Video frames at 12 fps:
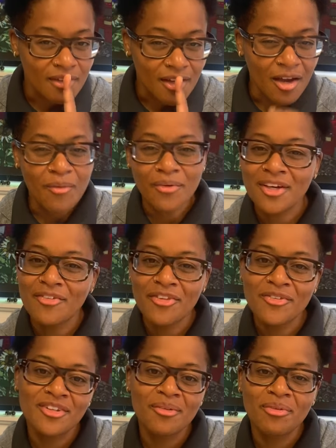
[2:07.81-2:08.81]
I won't give
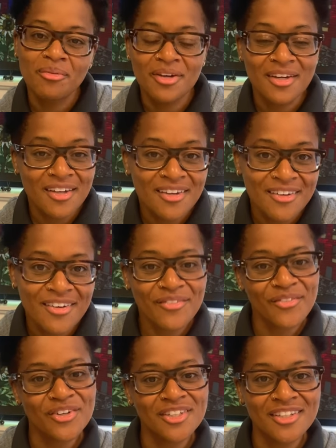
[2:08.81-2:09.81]
those tips away here,
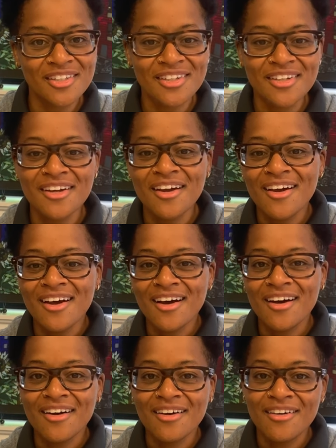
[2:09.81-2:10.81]
unfortunately.
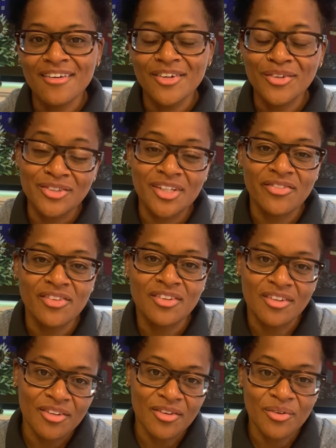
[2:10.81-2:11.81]
You just have to
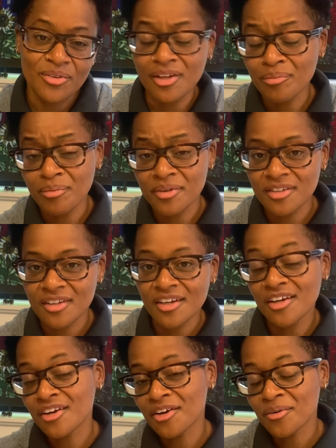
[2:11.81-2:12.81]
see those implemented
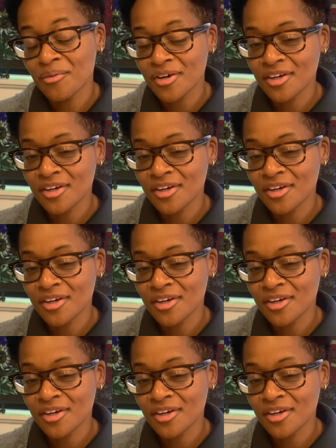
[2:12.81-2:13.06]
in our work.